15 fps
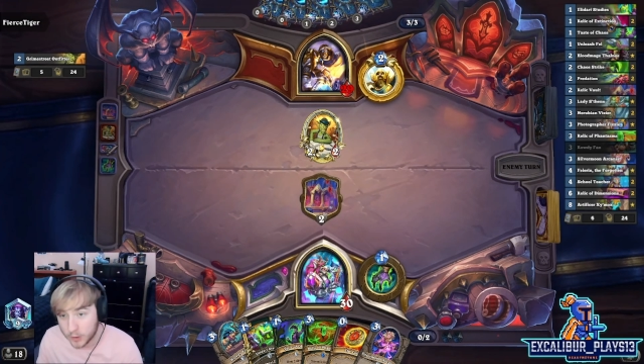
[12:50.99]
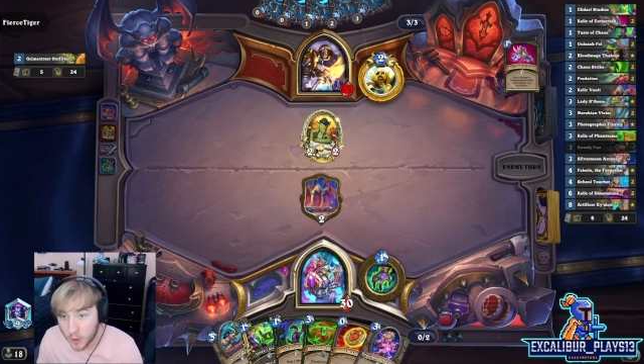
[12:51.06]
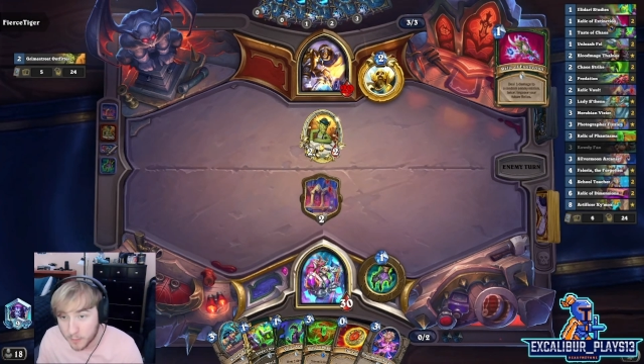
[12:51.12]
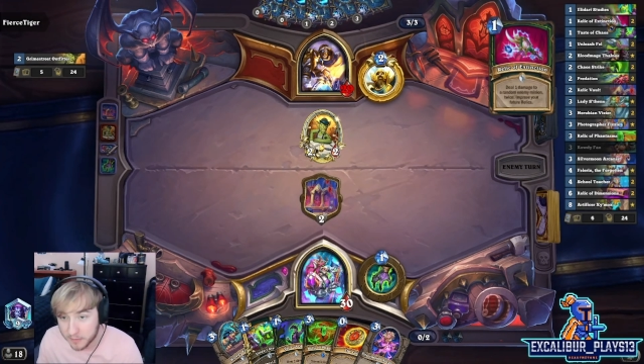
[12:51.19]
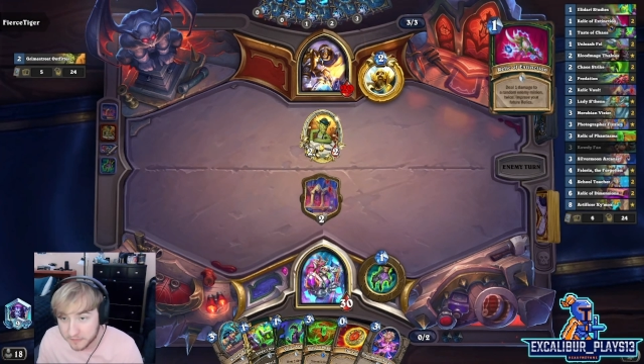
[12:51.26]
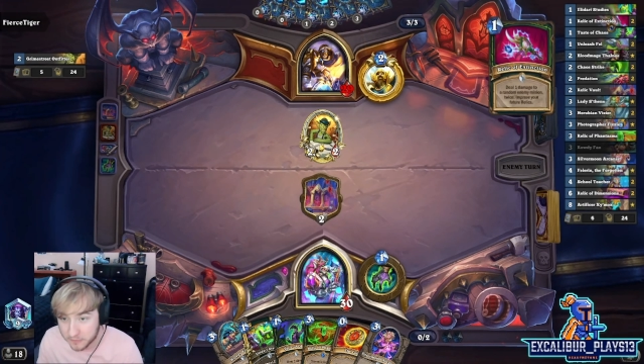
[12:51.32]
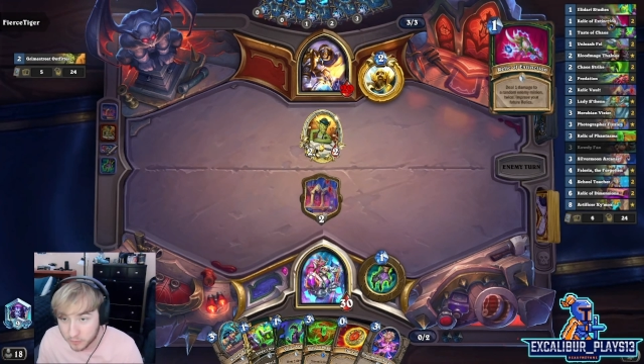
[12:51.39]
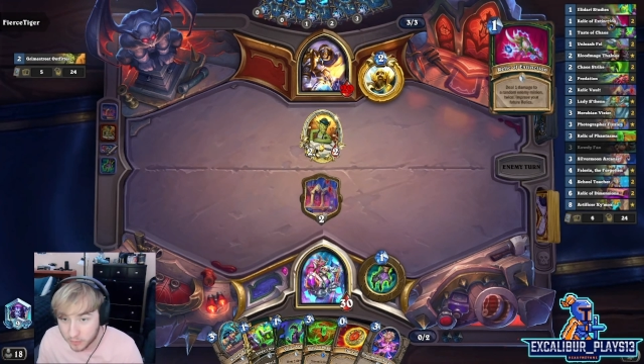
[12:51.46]

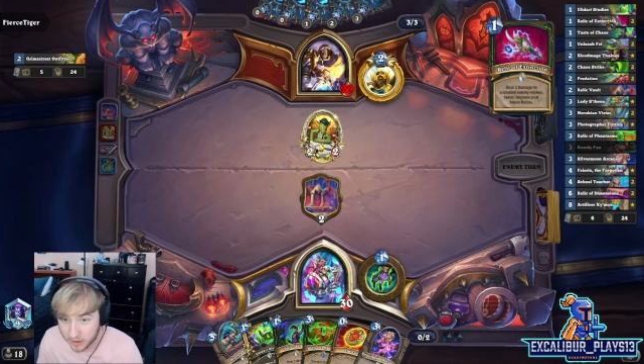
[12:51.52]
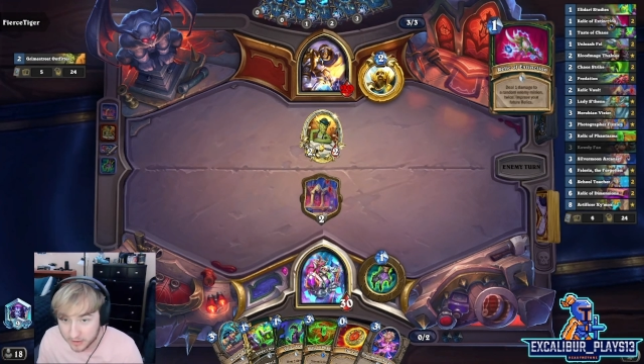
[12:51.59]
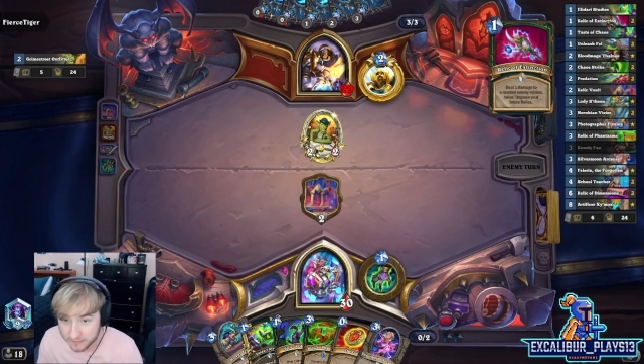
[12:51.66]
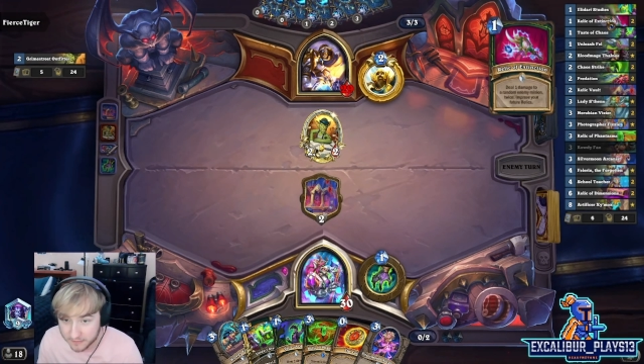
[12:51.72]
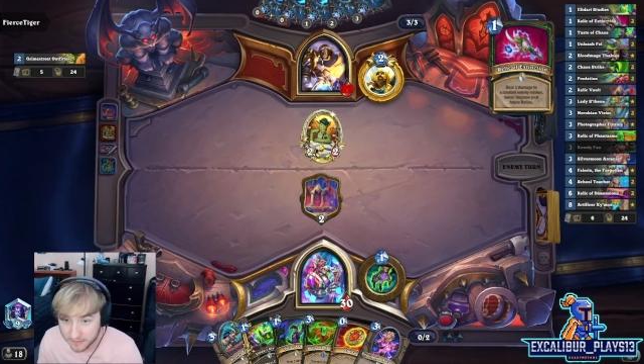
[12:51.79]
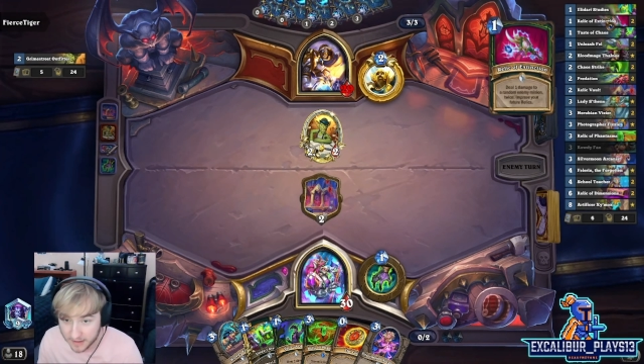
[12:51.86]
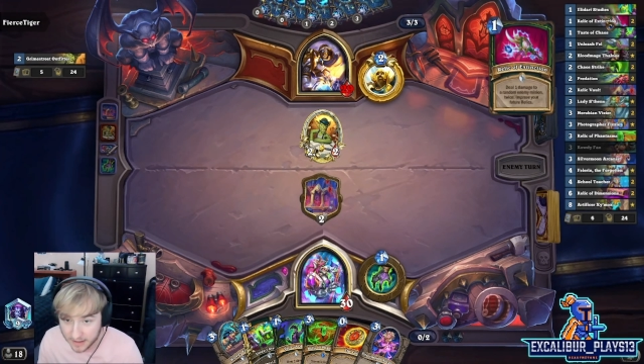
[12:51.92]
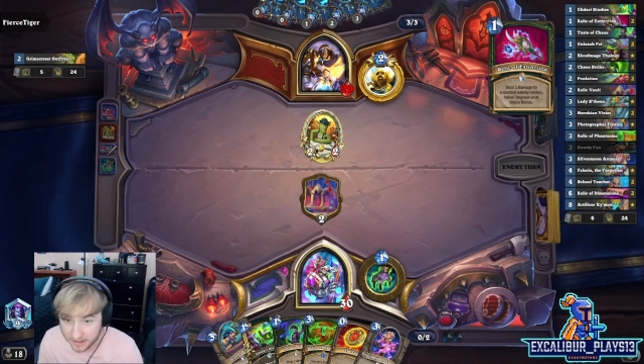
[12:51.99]
hoping for Relic
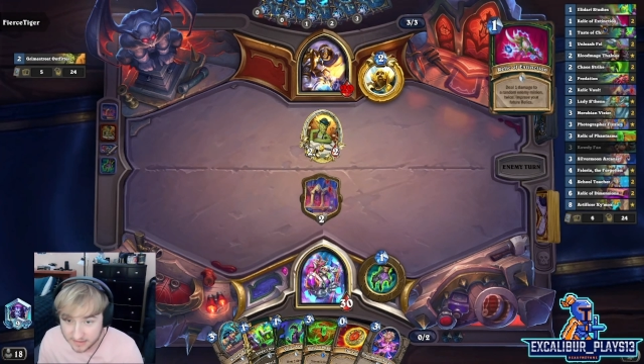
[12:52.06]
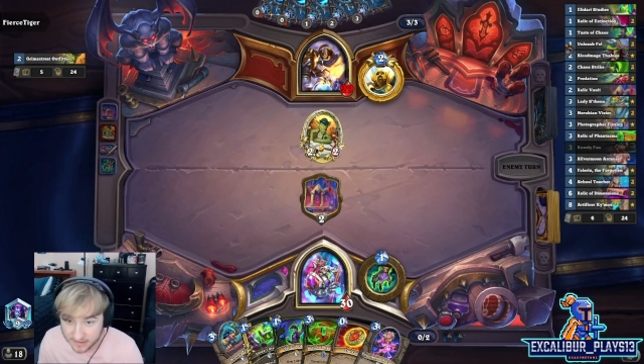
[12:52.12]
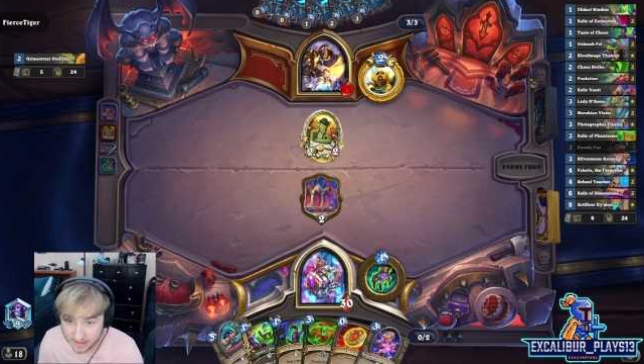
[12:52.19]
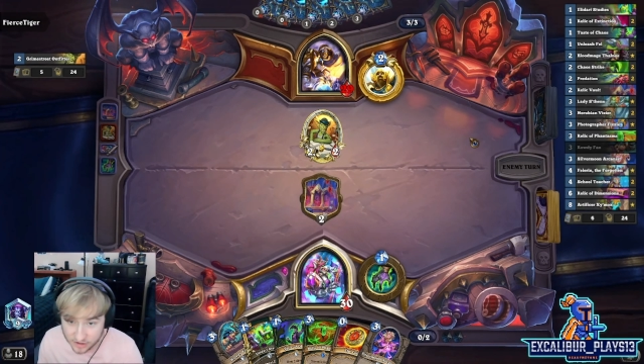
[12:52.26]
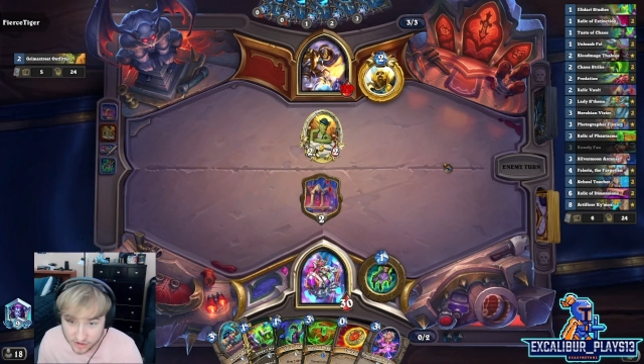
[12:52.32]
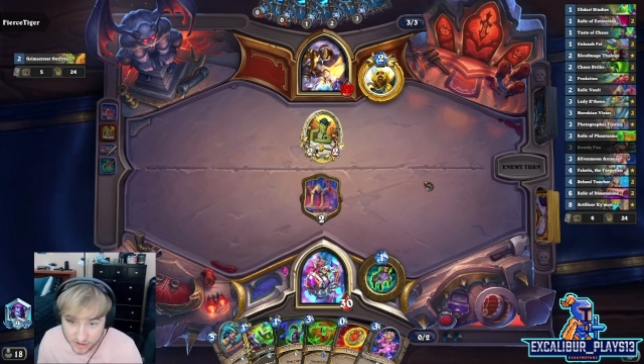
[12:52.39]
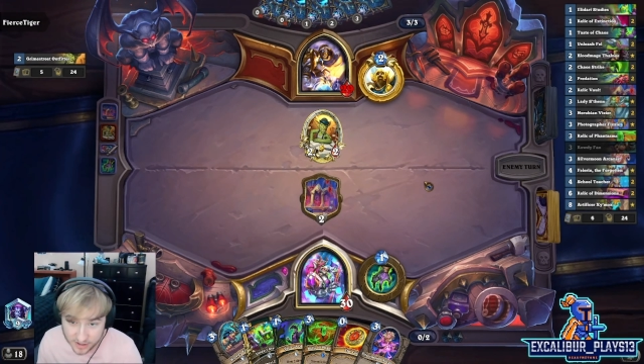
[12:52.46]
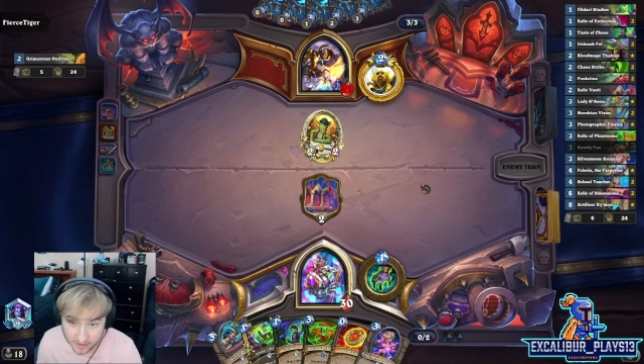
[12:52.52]
of
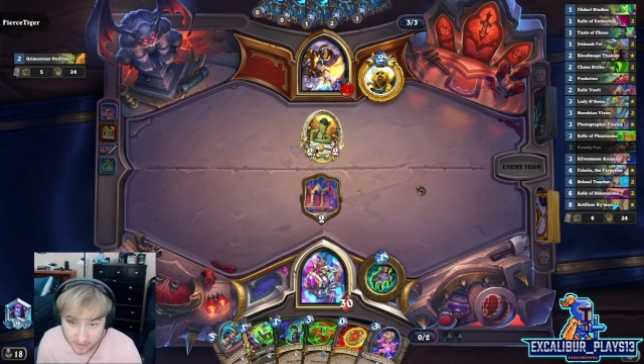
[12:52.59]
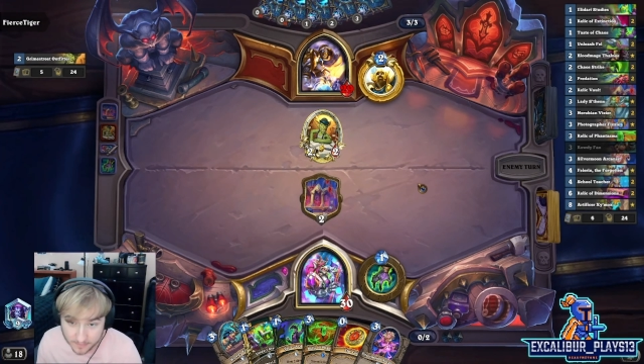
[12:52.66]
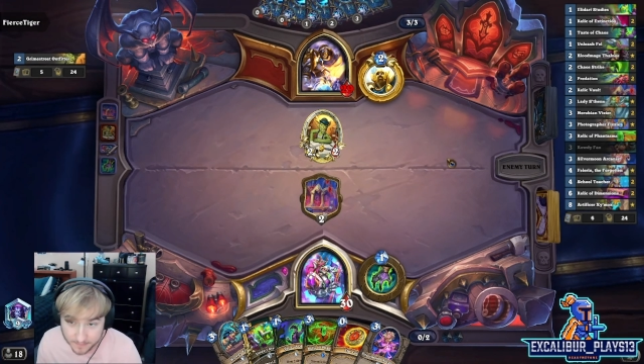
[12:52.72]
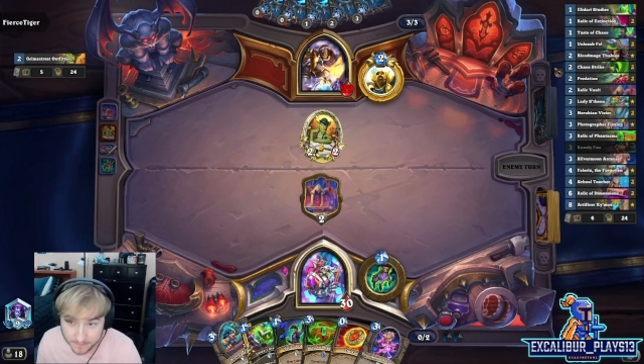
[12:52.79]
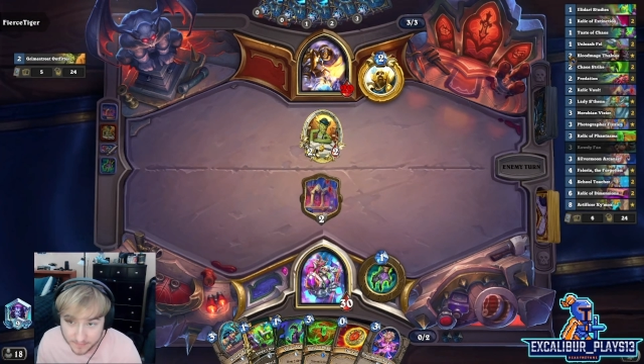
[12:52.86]
Extinction here.